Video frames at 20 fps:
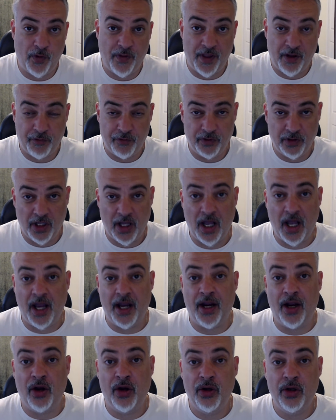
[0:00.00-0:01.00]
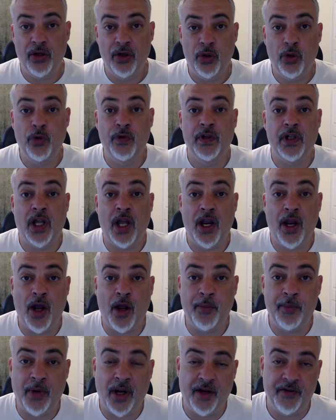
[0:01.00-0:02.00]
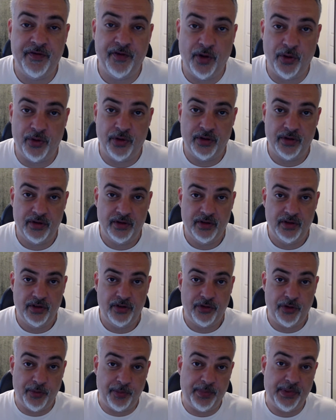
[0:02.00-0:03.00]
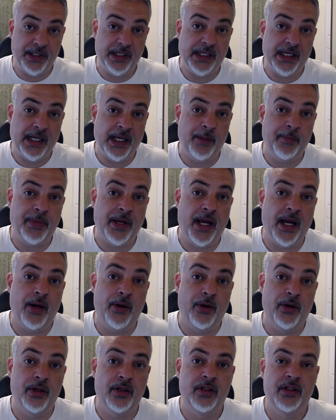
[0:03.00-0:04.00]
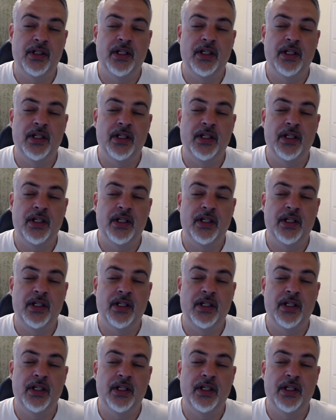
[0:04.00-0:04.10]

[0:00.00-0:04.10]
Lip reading: who rely on my vote to be in power.